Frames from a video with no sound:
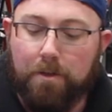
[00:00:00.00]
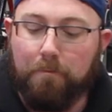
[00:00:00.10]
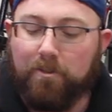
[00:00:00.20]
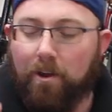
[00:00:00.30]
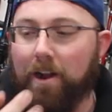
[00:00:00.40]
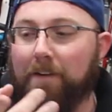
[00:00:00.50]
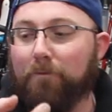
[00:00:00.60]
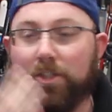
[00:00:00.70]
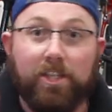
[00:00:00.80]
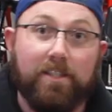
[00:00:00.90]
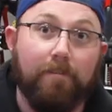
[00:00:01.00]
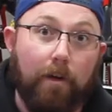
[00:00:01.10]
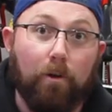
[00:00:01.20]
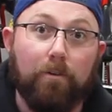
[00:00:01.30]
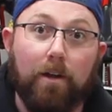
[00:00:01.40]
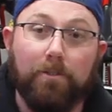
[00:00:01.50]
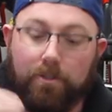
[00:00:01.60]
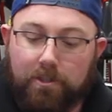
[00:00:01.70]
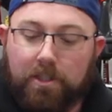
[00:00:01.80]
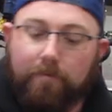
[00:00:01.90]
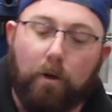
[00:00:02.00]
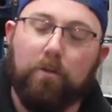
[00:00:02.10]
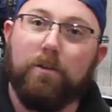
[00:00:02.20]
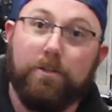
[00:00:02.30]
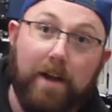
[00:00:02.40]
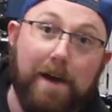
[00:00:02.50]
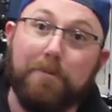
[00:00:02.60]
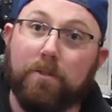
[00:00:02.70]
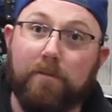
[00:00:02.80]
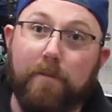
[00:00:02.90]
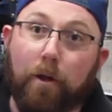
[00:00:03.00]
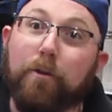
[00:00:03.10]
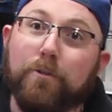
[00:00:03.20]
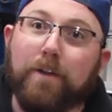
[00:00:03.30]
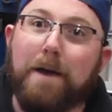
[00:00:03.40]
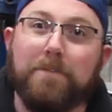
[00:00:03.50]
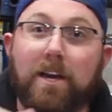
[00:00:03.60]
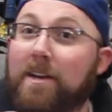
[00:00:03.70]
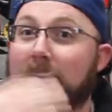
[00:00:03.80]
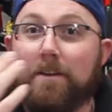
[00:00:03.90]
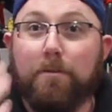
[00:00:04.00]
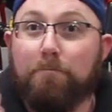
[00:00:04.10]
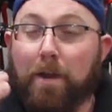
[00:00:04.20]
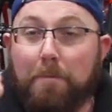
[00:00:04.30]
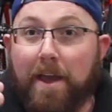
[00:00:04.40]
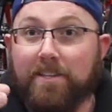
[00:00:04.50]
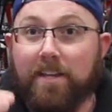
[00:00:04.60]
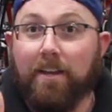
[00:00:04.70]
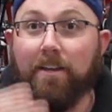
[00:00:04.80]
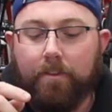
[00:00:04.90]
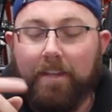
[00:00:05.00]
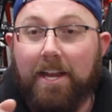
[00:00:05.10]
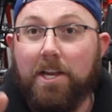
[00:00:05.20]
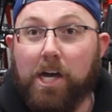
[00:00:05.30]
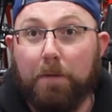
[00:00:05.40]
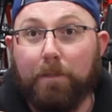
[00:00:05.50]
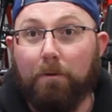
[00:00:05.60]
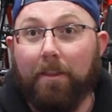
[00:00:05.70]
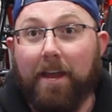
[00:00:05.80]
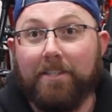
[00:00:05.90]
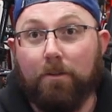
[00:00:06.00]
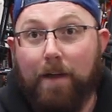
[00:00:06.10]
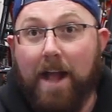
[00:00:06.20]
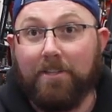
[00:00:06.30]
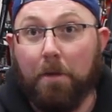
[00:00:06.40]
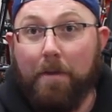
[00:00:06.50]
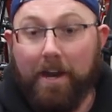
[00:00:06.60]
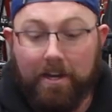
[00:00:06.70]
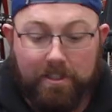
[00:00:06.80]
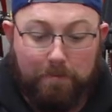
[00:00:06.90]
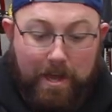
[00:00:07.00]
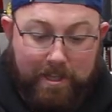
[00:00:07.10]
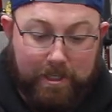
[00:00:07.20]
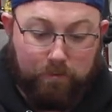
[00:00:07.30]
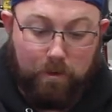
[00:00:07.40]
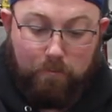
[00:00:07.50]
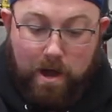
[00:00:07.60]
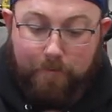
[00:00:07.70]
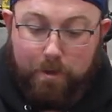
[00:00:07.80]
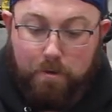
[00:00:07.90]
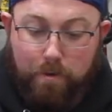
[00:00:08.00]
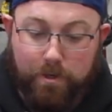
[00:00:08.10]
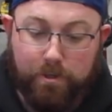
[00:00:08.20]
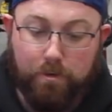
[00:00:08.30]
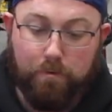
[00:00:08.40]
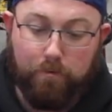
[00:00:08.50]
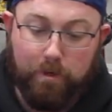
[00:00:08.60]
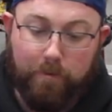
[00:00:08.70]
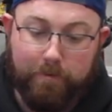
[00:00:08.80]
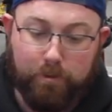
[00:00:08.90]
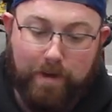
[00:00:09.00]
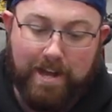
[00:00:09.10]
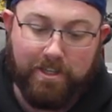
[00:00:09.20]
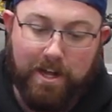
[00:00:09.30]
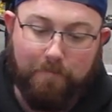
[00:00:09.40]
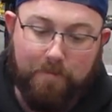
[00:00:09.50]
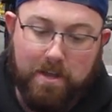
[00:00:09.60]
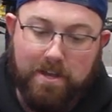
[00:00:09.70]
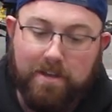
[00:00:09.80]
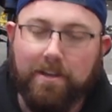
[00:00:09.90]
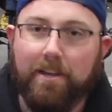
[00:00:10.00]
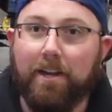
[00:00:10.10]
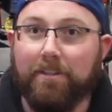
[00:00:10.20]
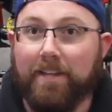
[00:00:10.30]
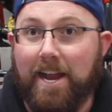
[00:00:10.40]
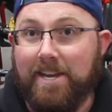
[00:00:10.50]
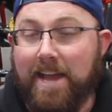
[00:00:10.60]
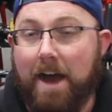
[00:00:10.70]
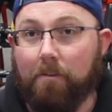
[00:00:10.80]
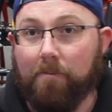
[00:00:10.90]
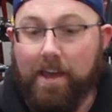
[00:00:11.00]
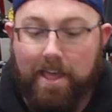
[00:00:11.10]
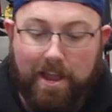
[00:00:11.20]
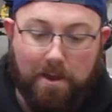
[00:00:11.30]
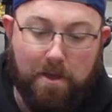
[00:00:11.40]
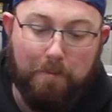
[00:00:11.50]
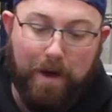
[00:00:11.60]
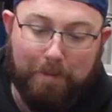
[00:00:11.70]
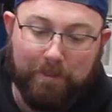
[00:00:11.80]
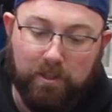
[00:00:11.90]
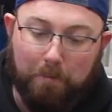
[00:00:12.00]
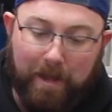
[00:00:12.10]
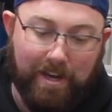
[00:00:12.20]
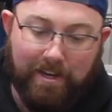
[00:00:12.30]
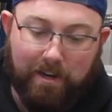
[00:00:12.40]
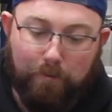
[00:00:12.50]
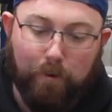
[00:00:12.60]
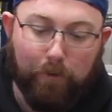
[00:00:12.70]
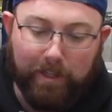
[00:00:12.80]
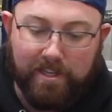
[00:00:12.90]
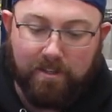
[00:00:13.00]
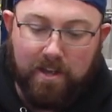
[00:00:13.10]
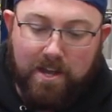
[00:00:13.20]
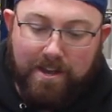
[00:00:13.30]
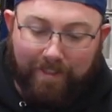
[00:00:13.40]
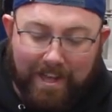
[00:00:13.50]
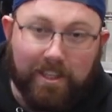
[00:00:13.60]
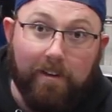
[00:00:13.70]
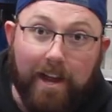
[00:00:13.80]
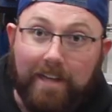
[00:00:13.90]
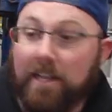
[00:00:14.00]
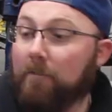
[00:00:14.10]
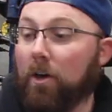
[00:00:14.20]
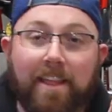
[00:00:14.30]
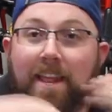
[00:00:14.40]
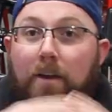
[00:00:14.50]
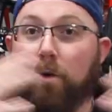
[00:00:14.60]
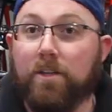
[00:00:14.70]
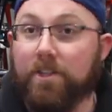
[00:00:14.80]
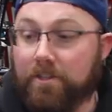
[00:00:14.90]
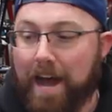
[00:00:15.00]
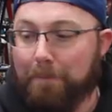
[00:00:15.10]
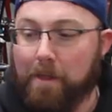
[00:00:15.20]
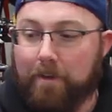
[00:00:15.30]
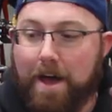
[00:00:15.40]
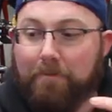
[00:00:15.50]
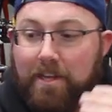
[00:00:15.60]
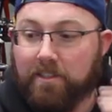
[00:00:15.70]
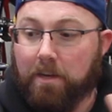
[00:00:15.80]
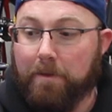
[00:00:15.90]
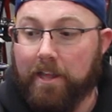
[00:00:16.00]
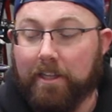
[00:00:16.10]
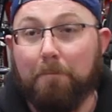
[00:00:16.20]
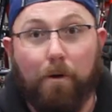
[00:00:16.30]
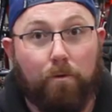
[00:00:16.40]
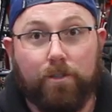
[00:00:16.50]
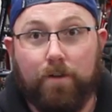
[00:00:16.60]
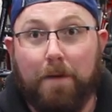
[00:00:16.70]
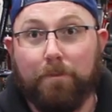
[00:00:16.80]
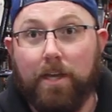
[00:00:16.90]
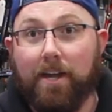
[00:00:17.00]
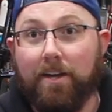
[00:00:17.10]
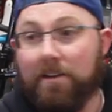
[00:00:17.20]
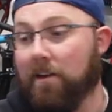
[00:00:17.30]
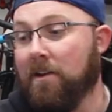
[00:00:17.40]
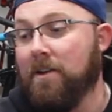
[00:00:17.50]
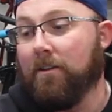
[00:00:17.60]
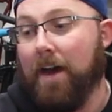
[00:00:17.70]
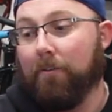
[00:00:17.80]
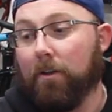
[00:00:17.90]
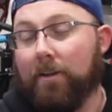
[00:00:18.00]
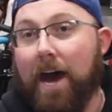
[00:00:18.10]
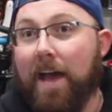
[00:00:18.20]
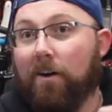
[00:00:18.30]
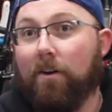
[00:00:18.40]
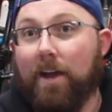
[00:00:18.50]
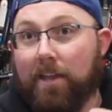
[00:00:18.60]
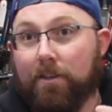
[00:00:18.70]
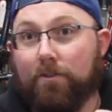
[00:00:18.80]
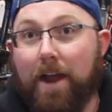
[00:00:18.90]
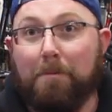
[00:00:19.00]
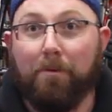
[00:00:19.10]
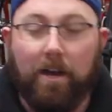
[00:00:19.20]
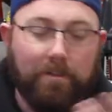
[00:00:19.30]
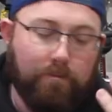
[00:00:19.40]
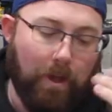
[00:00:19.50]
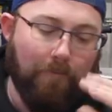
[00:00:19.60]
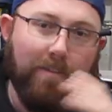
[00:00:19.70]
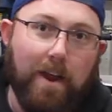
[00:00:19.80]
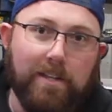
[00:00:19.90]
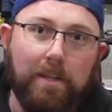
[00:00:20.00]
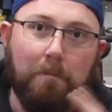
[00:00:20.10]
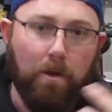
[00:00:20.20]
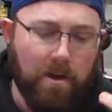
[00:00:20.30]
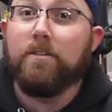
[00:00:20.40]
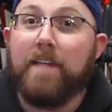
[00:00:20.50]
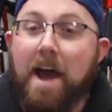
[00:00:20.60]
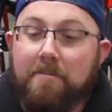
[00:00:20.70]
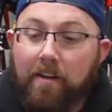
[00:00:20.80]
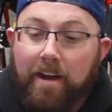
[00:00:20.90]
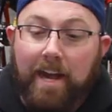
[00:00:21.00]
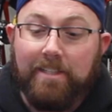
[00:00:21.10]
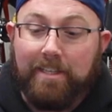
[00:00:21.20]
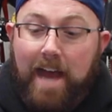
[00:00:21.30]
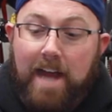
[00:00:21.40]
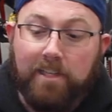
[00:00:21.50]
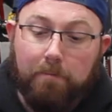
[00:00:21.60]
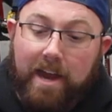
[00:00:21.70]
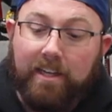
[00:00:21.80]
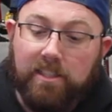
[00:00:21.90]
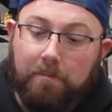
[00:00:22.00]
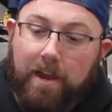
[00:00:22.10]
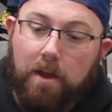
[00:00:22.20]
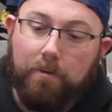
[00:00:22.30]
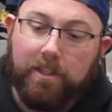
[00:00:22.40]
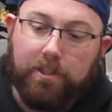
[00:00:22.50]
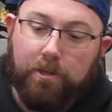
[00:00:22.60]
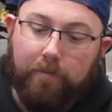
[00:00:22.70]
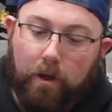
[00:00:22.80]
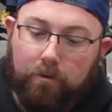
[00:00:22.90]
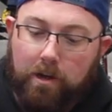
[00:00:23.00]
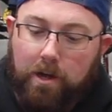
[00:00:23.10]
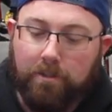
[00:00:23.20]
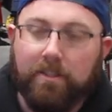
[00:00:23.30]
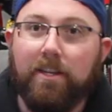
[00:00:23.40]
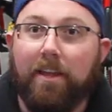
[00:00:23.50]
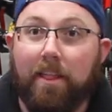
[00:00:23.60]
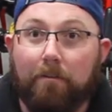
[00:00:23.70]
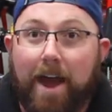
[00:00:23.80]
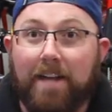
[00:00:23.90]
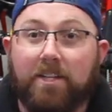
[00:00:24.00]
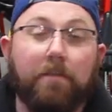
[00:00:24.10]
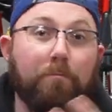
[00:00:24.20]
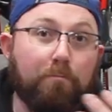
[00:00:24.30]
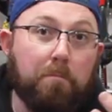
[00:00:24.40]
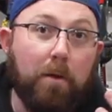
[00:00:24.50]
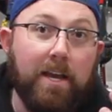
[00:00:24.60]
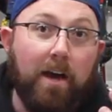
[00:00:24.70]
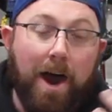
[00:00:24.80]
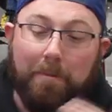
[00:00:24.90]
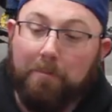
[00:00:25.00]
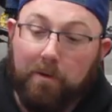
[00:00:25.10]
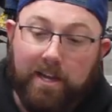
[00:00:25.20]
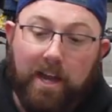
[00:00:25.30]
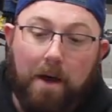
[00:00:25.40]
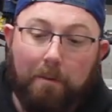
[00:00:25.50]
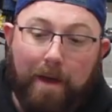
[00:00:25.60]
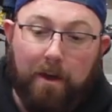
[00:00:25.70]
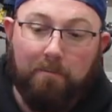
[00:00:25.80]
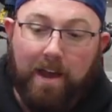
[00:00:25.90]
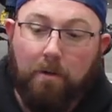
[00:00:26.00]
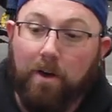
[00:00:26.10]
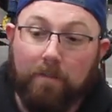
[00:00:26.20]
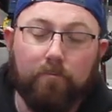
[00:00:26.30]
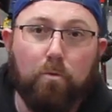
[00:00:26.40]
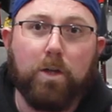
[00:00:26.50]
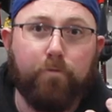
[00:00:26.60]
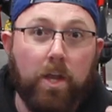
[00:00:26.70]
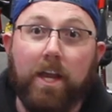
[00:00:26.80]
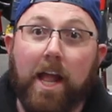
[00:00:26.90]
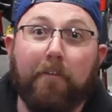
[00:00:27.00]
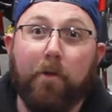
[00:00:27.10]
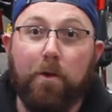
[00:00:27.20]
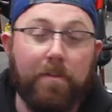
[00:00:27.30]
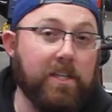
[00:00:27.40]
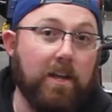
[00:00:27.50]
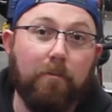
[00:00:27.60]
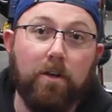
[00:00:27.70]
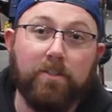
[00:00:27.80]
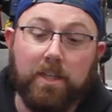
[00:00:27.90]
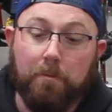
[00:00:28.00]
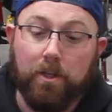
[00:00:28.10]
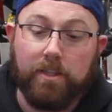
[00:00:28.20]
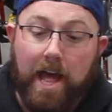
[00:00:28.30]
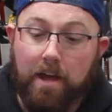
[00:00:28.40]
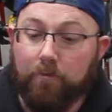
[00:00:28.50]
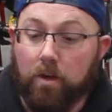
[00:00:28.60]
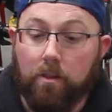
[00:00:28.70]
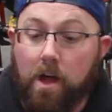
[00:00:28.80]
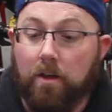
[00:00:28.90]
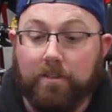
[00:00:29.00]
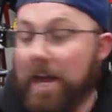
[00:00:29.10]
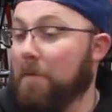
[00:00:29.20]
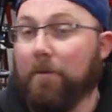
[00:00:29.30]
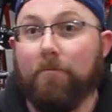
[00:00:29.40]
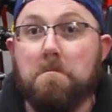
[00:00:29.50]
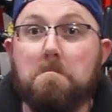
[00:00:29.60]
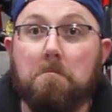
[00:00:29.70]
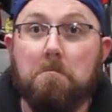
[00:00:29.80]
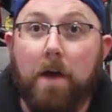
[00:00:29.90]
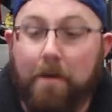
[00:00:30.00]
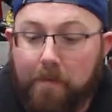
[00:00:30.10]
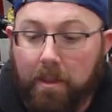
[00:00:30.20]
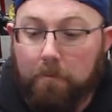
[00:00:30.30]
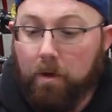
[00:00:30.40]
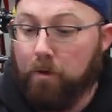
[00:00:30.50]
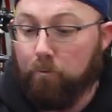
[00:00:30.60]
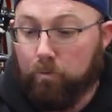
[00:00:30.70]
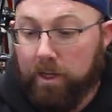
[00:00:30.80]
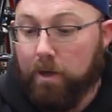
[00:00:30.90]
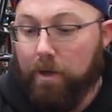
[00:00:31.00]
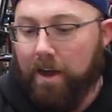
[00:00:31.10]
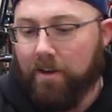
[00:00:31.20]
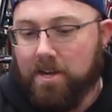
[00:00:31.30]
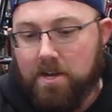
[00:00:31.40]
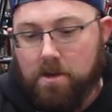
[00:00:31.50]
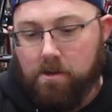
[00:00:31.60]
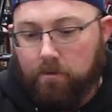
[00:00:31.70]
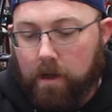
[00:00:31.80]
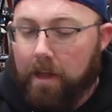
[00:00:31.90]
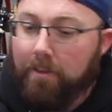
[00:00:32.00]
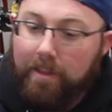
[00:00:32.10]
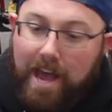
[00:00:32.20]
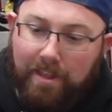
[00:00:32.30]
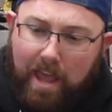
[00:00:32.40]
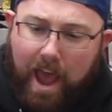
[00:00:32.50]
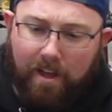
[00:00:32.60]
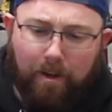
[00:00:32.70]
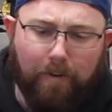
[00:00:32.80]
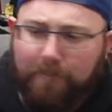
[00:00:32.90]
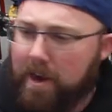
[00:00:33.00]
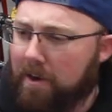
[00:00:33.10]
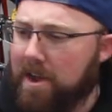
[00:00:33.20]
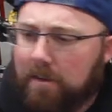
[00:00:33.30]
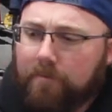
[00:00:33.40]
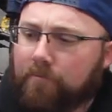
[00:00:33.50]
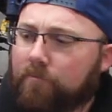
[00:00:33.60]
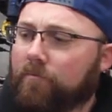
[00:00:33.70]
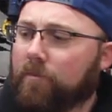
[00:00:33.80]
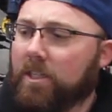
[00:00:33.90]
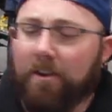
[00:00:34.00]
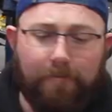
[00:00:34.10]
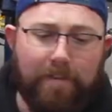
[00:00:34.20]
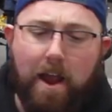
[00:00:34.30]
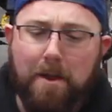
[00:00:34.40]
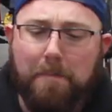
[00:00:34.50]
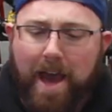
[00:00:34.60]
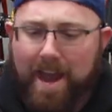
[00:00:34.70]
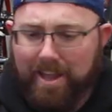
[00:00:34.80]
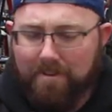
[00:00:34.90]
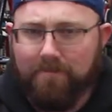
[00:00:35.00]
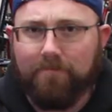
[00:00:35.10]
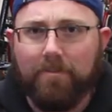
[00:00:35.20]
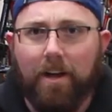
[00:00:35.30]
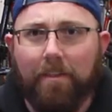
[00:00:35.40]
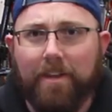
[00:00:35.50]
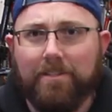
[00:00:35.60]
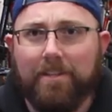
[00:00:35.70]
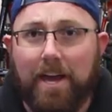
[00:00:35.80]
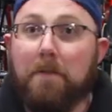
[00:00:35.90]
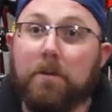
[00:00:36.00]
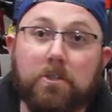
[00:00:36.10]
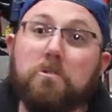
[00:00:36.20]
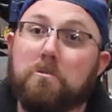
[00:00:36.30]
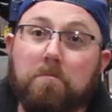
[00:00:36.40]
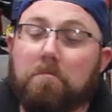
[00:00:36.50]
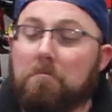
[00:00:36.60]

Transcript: You start off with just the Velcro, so just Velcro straps, three Velcro straps, pretty basic. Then you go up to the one that has the ratcheting mechanism, like this one, where if you were to, where let's ratchet up, it'll tighten down. And then you can pop this little button and it will release. That's gonna be your next level. And then of course your top level after that's gonna be like the boa straps like on here. They have the dial and the strap cross. So very simple. So they have a very nice attaching mechanism here with the two Velcros and then the ratchet pretty common, pretty common mountain bike one. Works really good. I've rode these, I've rode similar style for a long time and I found them work really well. Other than that, they are very, these are very padded on the inside, which